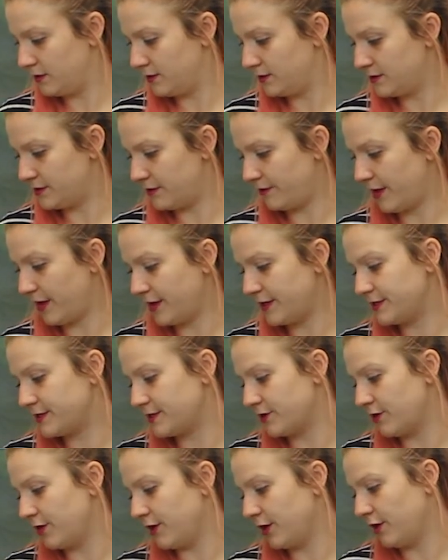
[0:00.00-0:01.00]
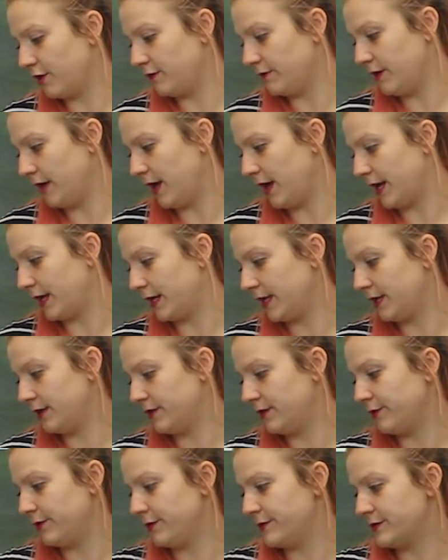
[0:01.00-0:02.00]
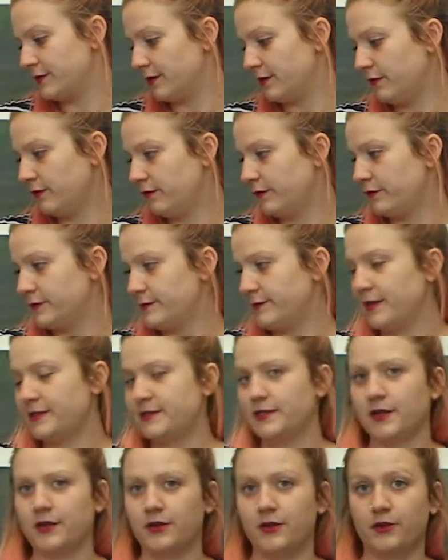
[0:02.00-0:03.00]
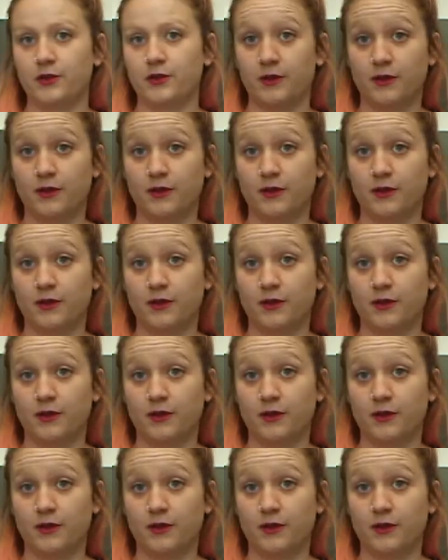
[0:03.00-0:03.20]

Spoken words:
So I've had it soaking overnight. I cleaned the roots off as best I could.